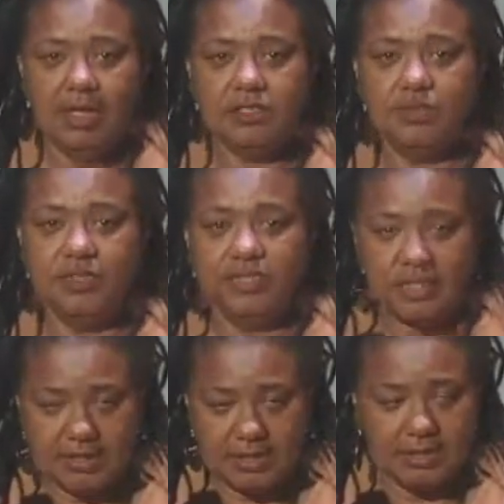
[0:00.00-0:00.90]
It's
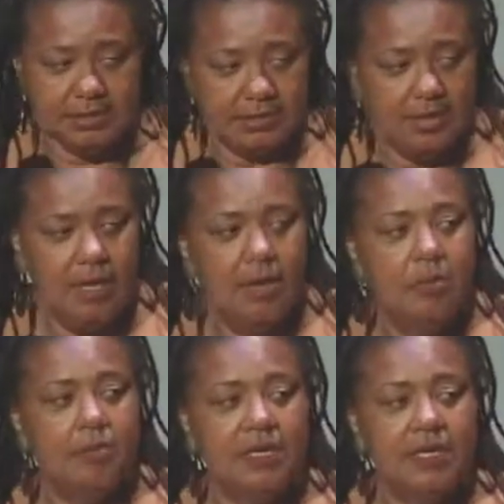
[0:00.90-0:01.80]
ridiculous
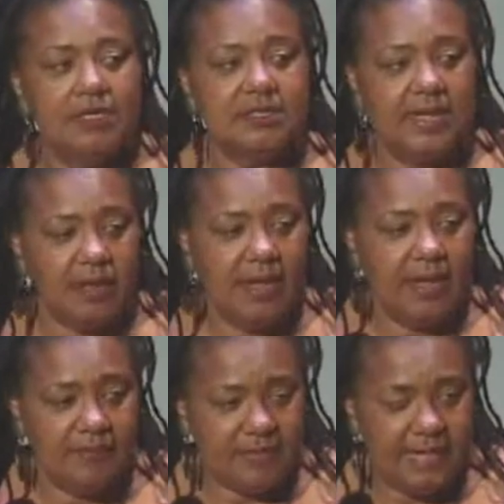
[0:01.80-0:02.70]
because they
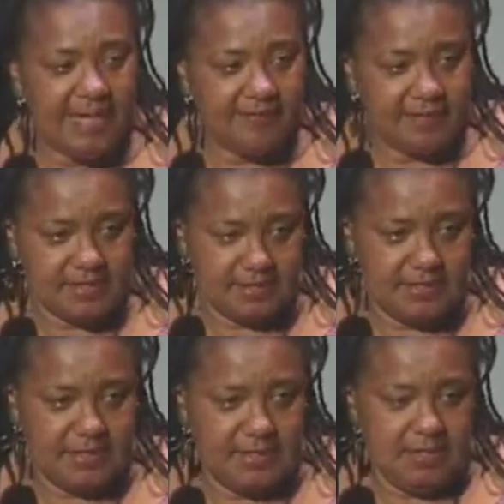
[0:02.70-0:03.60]
don't have any
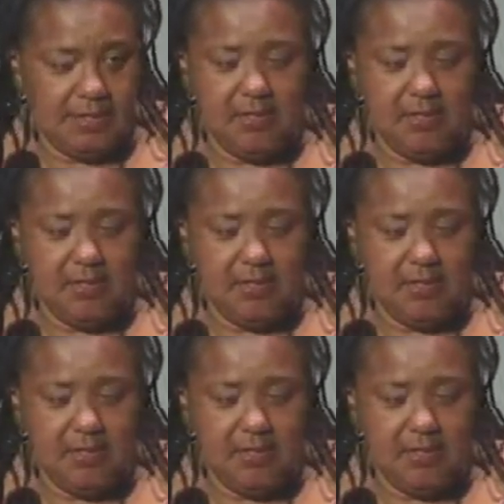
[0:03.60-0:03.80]
advocacy.